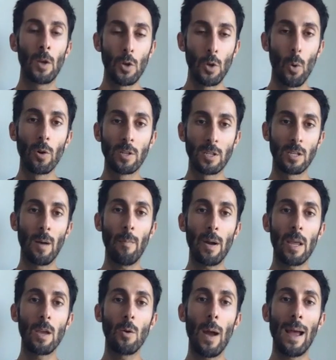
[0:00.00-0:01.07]
you're
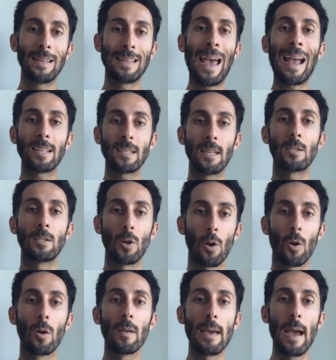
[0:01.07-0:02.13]
somebody who has access to
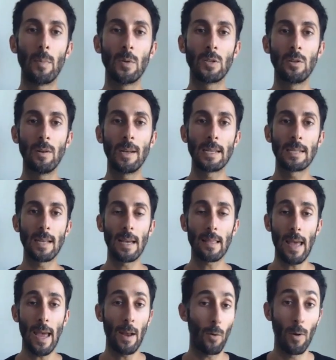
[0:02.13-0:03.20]
early opportunities like
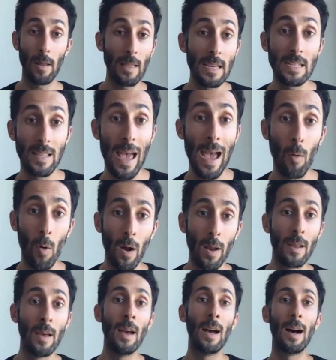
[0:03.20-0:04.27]
that, or at least that
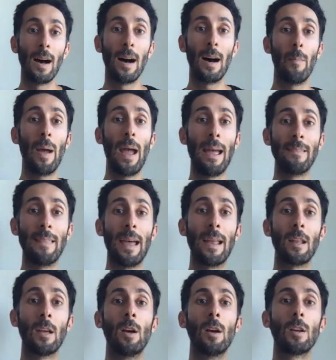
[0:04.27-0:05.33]
one, and
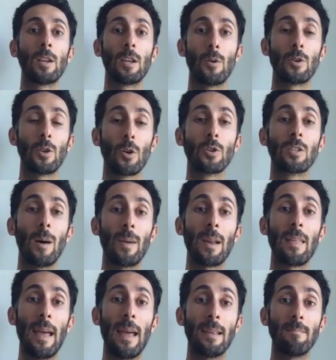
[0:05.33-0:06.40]
that you're
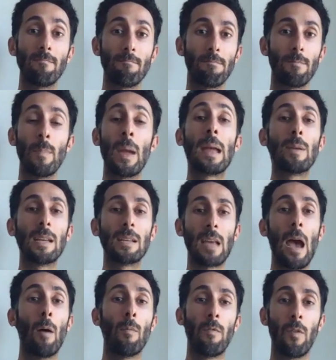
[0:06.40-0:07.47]
somebody that maybe is
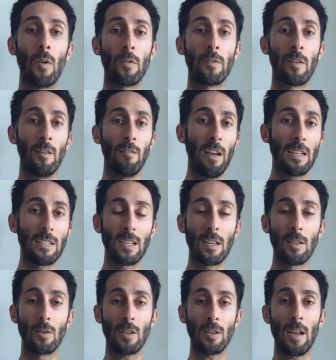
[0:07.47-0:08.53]
helpful to investing
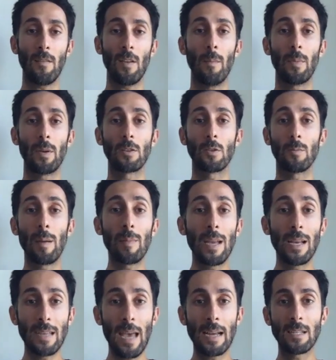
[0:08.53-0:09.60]
in those kind of companies, or maybe
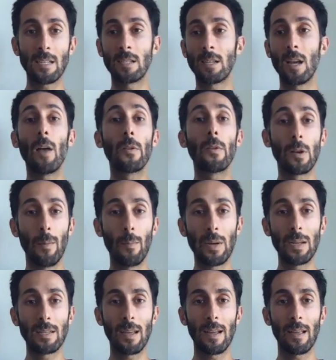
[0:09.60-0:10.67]
has access to other
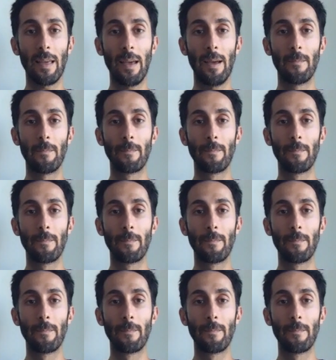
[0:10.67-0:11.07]
companies like that.